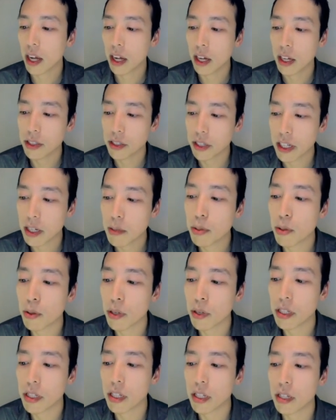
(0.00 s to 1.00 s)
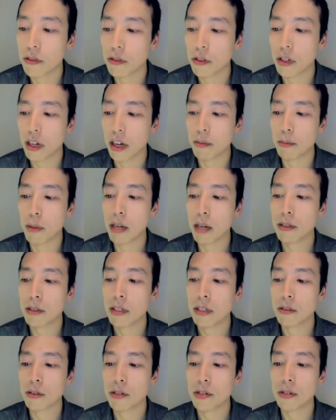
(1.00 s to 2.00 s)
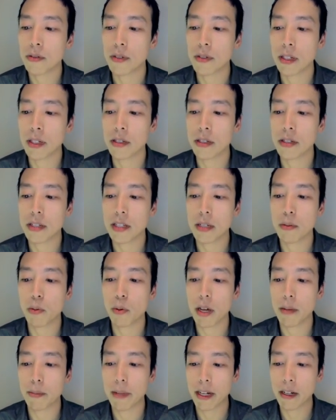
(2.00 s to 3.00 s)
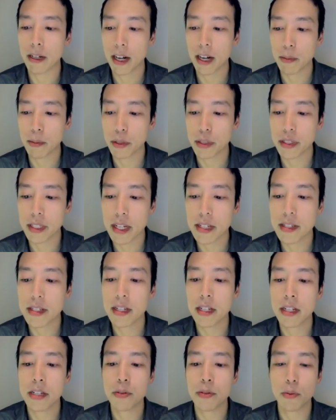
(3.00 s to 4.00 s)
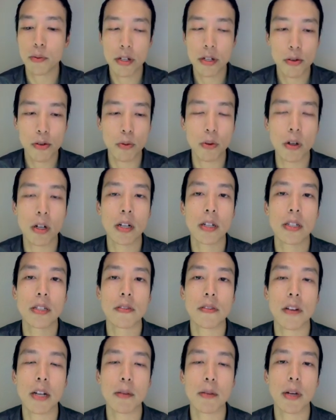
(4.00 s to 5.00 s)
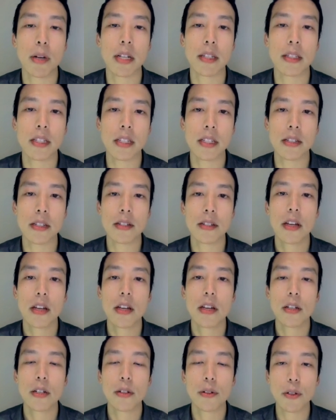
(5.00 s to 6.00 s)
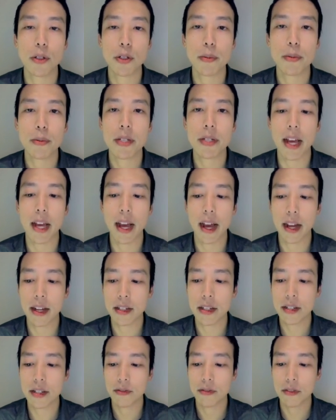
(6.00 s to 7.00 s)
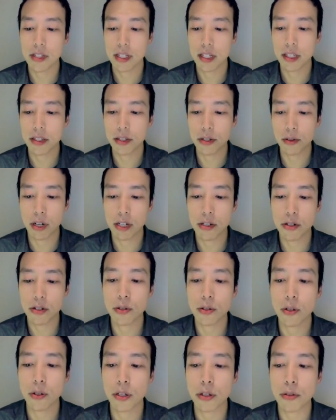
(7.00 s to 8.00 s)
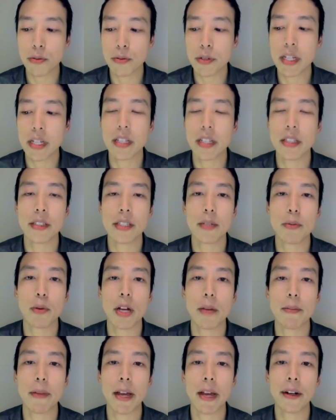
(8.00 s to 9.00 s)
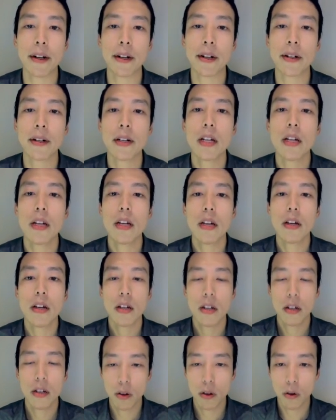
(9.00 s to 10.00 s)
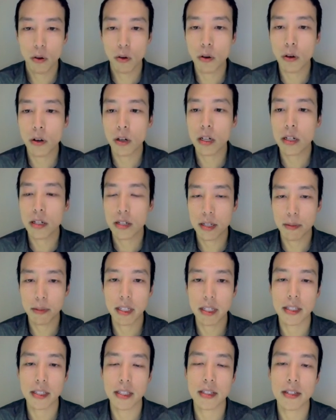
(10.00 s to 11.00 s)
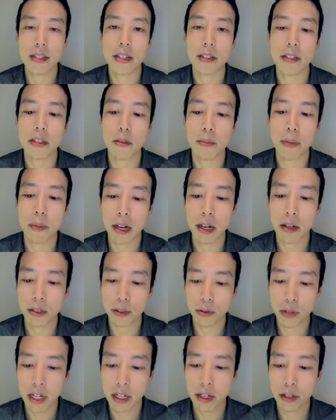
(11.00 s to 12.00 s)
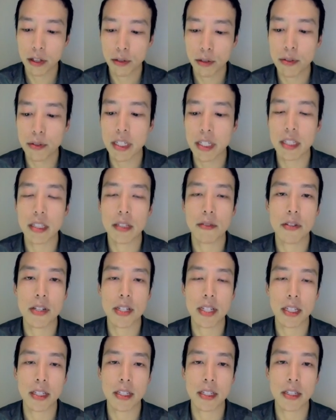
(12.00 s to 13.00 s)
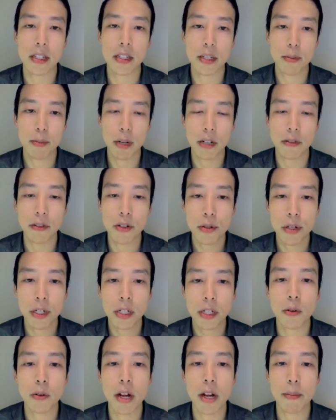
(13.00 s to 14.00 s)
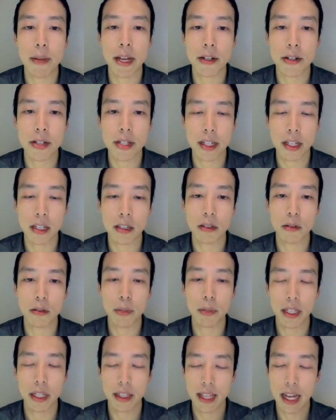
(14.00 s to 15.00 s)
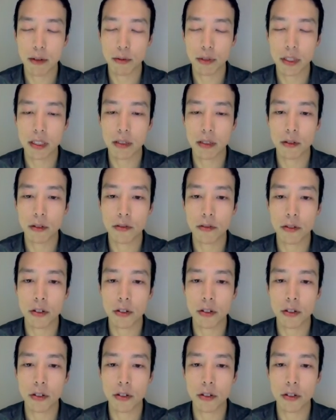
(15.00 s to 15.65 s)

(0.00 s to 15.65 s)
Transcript: And you get a point if you have moderate or severe deep white matter hyperintensities, which were defined by these groups as physicas grade 2 or 3 in the deep white matter, or something I didn't tell you about, grade 3 in the physicas periventricular white matter scale, but that really